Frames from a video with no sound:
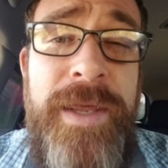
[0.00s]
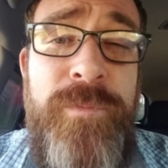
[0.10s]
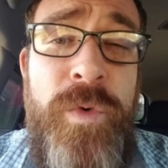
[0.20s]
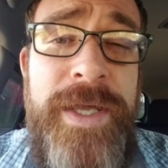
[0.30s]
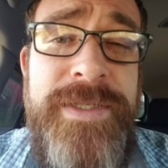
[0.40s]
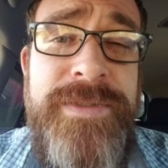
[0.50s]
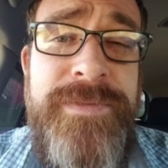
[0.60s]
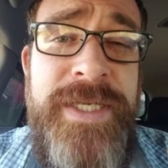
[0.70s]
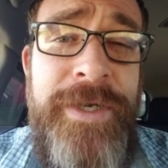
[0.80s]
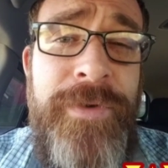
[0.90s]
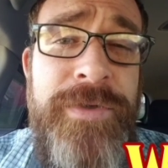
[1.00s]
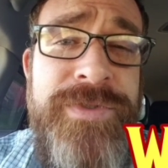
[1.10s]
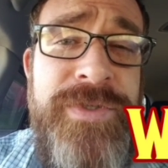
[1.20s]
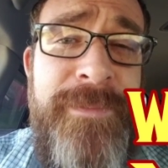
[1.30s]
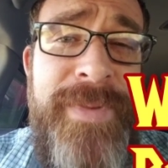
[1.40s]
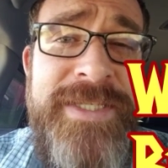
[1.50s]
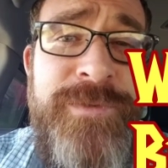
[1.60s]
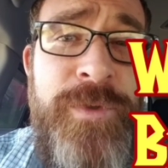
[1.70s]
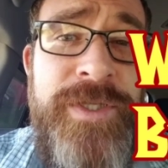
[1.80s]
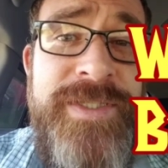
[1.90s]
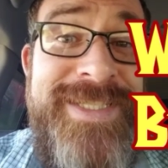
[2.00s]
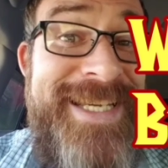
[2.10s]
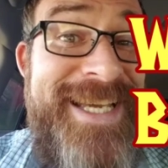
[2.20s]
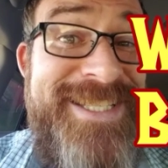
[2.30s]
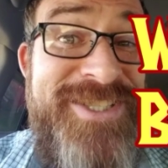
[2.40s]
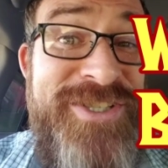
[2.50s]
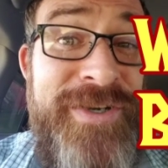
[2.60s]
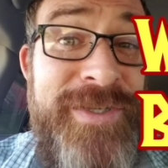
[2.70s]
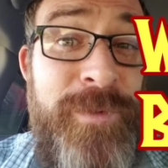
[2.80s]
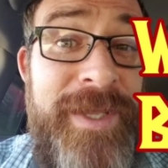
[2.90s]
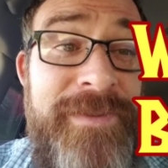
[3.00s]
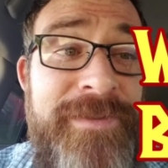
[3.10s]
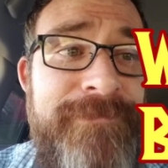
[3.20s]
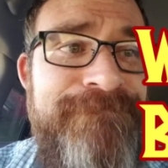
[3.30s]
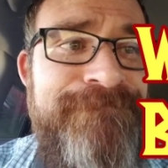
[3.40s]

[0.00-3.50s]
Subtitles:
And what heroes are the best ones to get started with?